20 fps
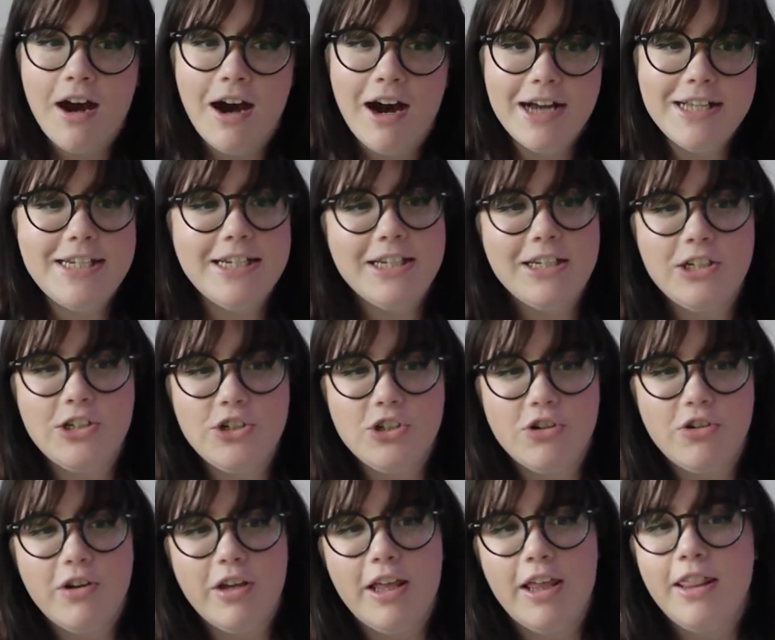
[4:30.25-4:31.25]
I did
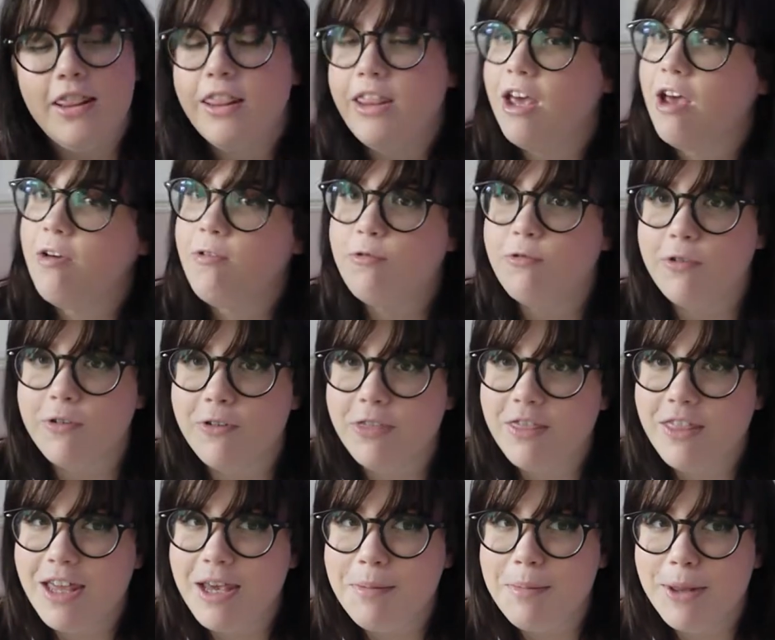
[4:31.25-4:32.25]
enjoy the overall
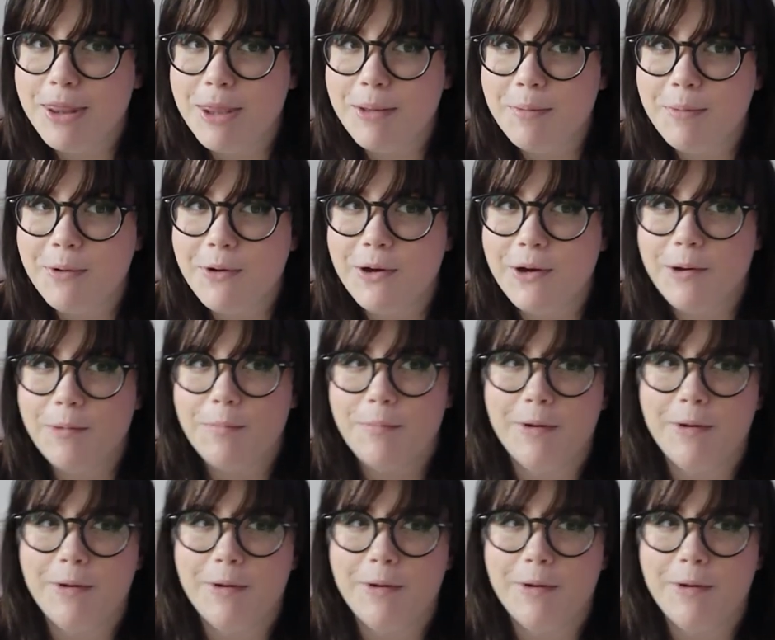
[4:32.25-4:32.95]
theme of the book,